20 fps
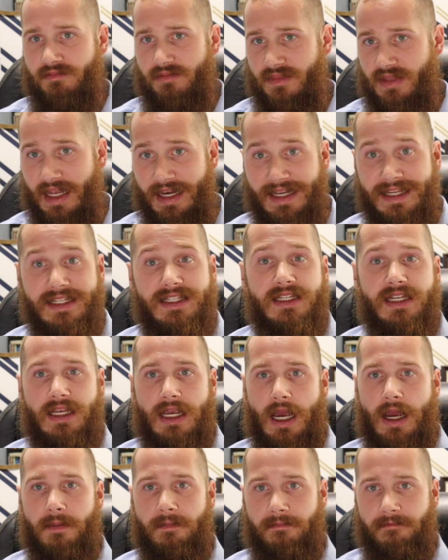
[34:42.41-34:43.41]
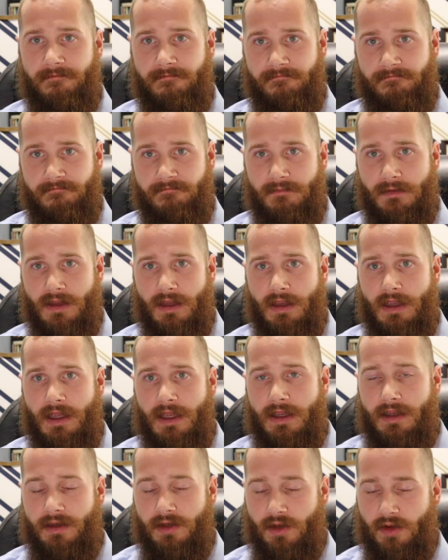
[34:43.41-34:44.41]
that is to come.
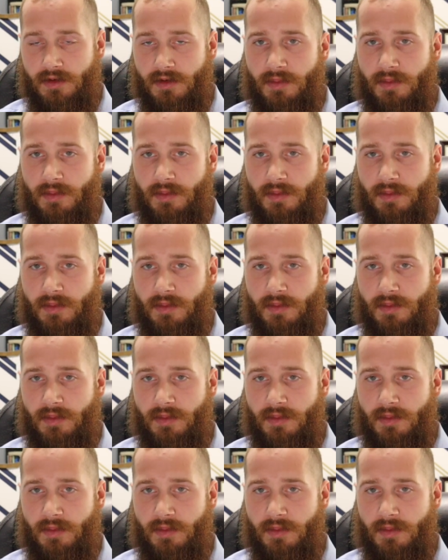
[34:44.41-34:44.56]
You know,